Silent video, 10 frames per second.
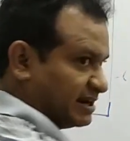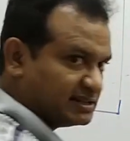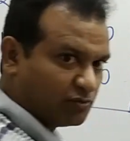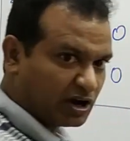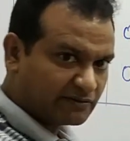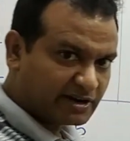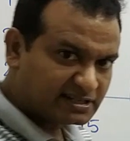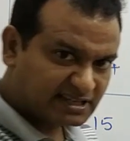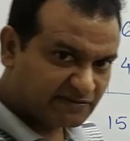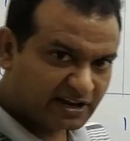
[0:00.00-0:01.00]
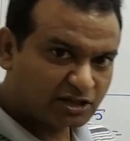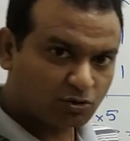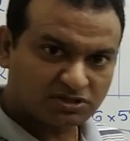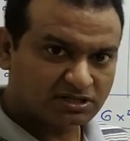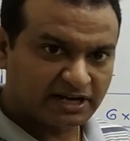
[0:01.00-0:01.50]
that is whatever is given in the
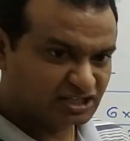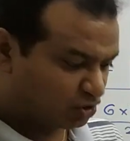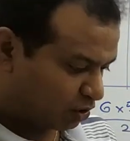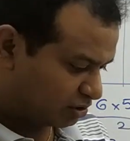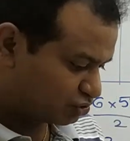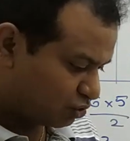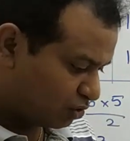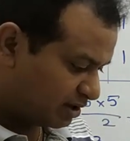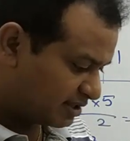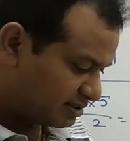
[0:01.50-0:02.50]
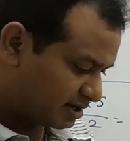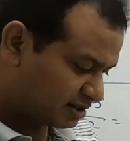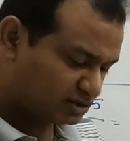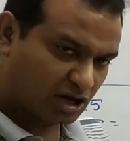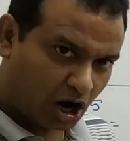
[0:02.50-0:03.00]
question that is wrong so in the
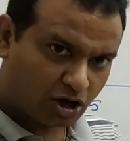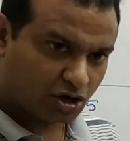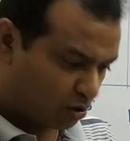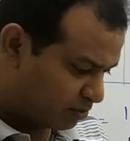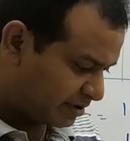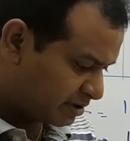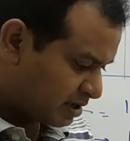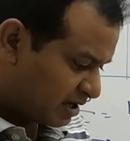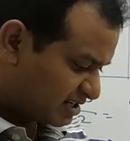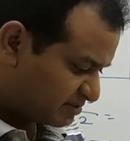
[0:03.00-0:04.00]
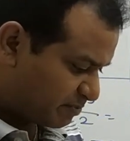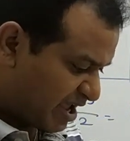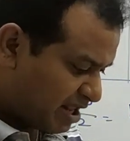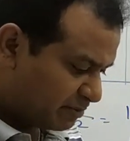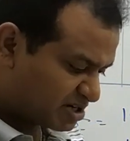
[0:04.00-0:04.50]
third round
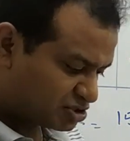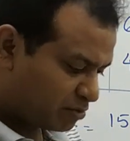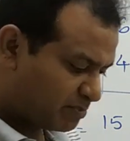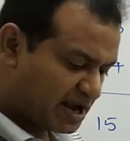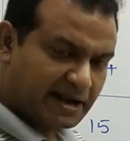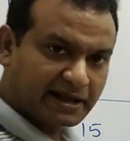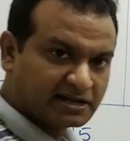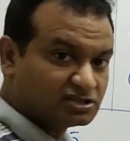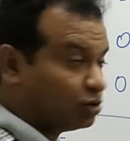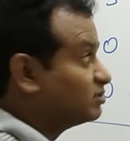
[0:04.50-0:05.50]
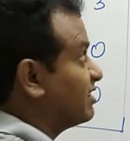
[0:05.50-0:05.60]
spain must have played against south